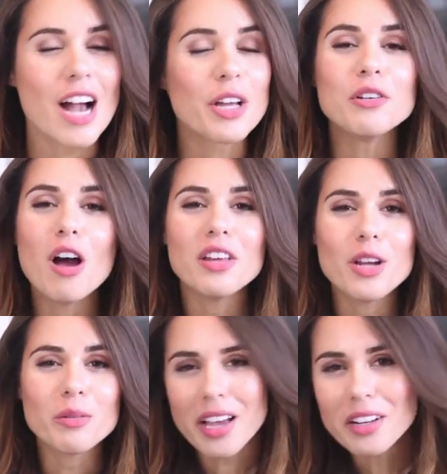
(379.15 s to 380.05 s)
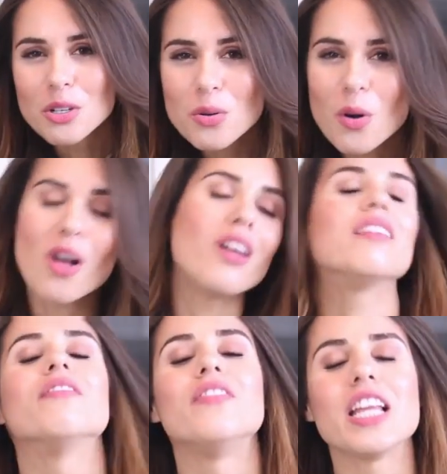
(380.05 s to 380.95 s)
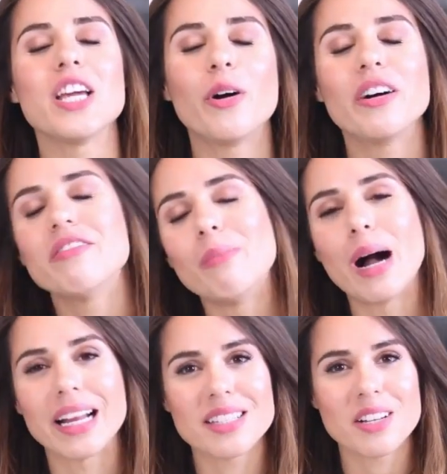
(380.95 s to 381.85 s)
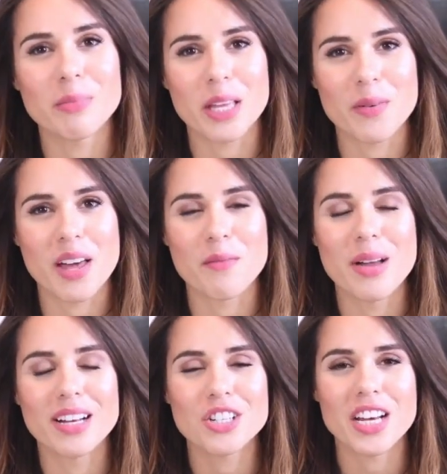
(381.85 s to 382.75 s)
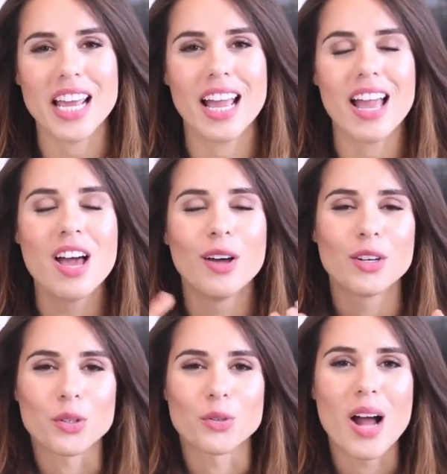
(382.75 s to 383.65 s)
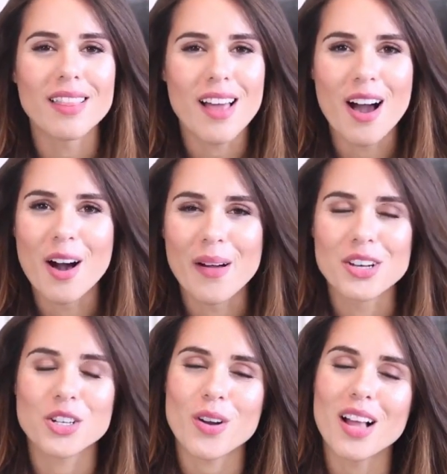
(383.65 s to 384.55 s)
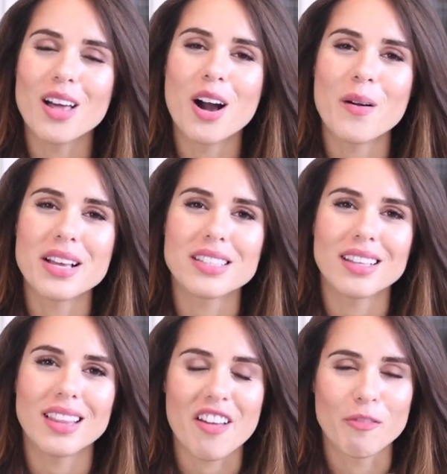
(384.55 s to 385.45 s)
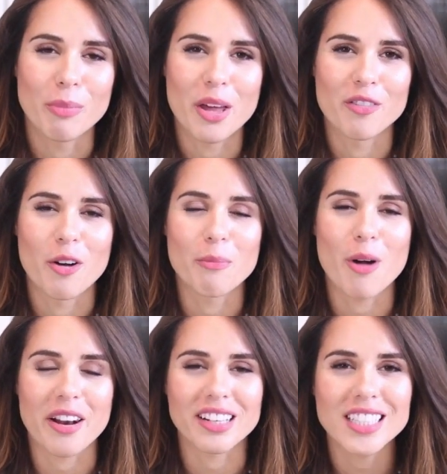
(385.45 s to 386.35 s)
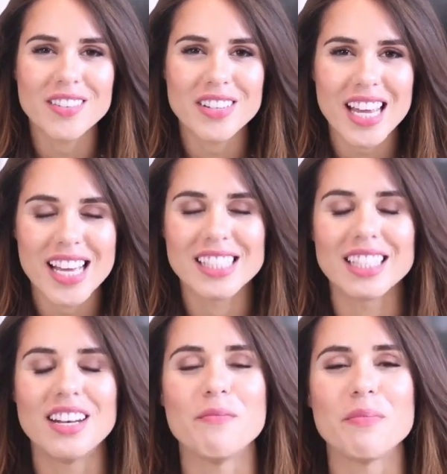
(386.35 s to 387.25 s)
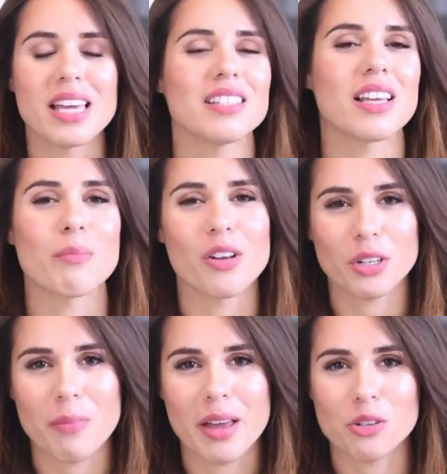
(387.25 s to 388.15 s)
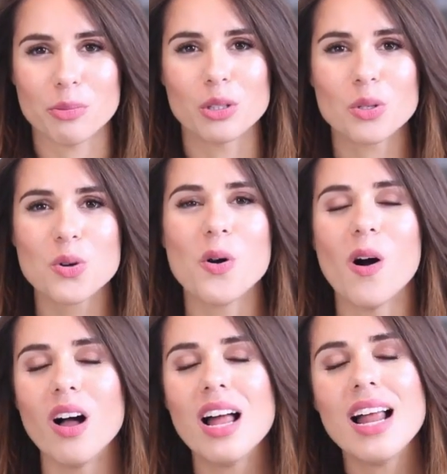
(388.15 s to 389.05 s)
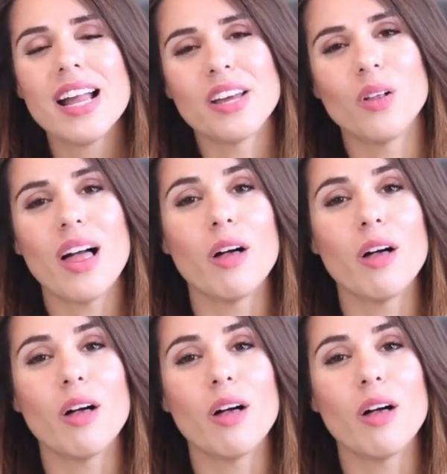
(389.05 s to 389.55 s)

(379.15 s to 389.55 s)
Now you know the No Tech Tool video of mine is complete without mentioning Trello. And Trello is the lifeblood of our productivity. It's an amazing project management tool. It'll